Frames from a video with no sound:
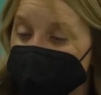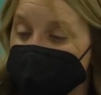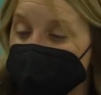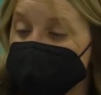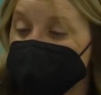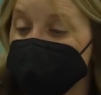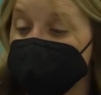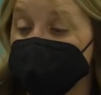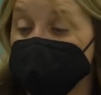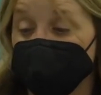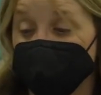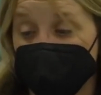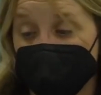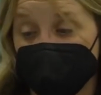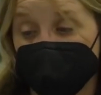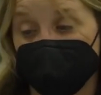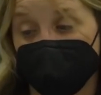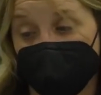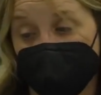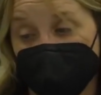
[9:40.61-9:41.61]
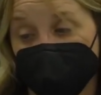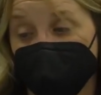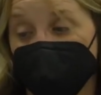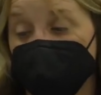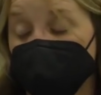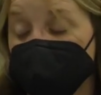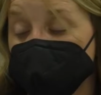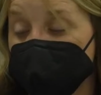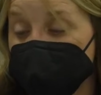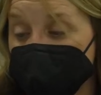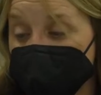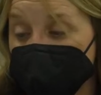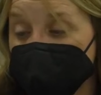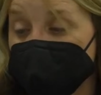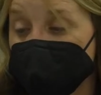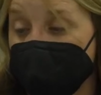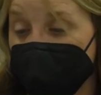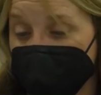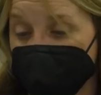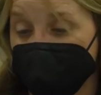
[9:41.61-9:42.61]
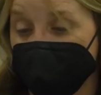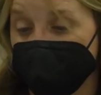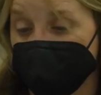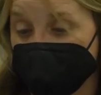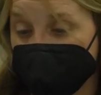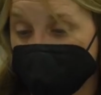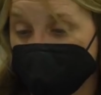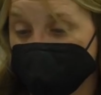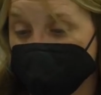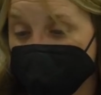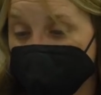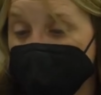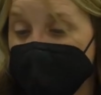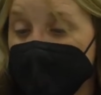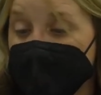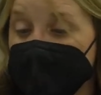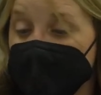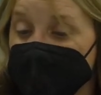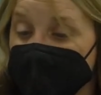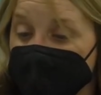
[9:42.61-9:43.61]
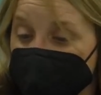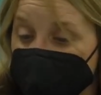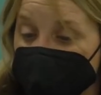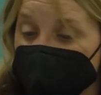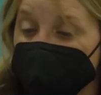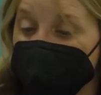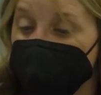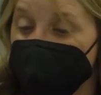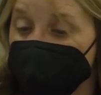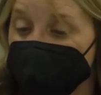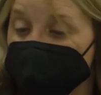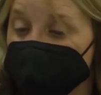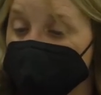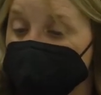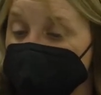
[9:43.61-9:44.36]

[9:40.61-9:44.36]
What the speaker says: thanks to a grant from the Scripps Howard Foundation to support